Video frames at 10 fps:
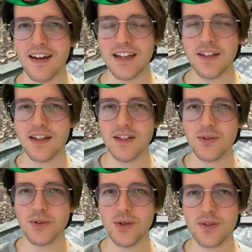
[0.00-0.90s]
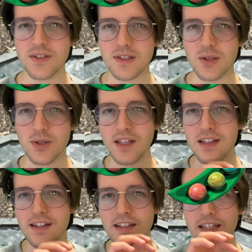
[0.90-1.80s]
And you'll notice
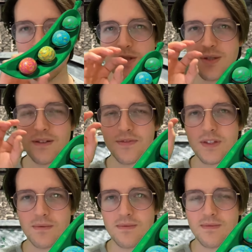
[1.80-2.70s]
looking at each of the